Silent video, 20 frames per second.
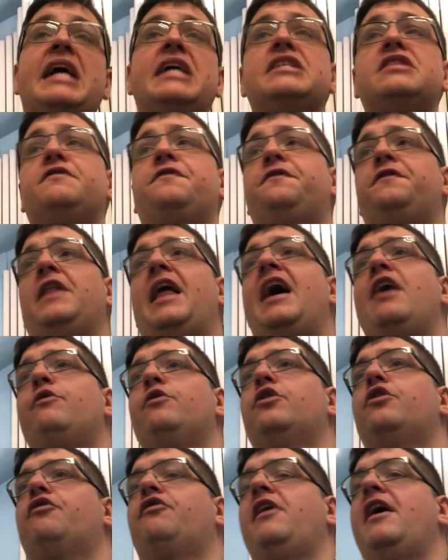has a
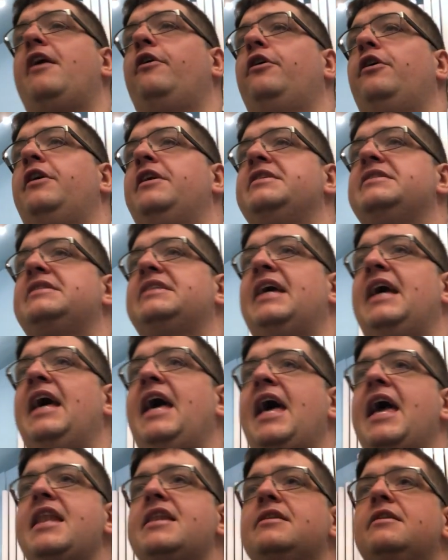flower crown on his
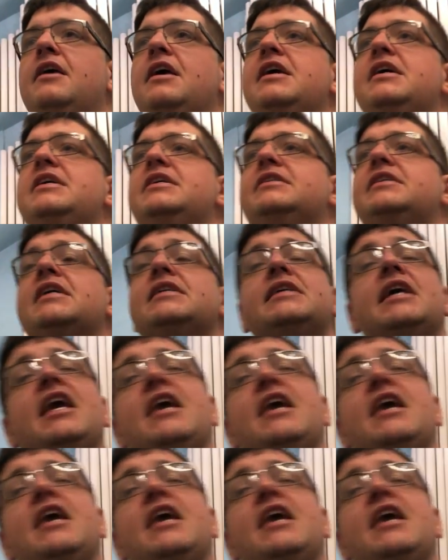head and says,